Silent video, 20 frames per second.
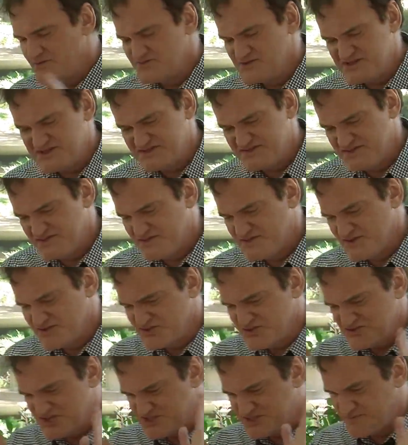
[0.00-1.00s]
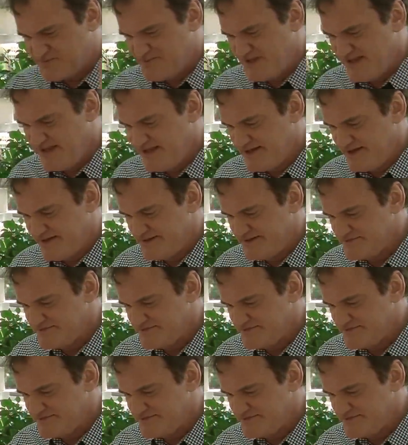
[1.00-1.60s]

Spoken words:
this will just be